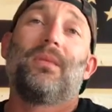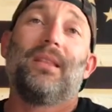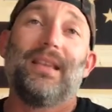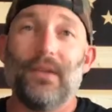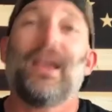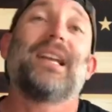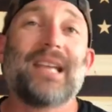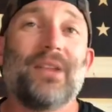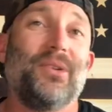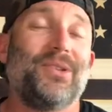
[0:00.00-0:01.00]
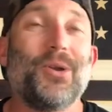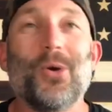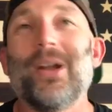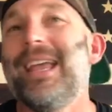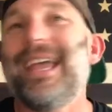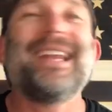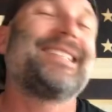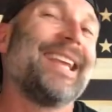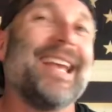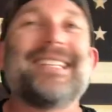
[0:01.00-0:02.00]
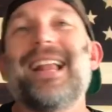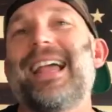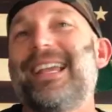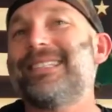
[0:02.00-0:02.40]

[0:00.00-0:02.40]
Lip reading: give you guys kind of a tour. And it's not like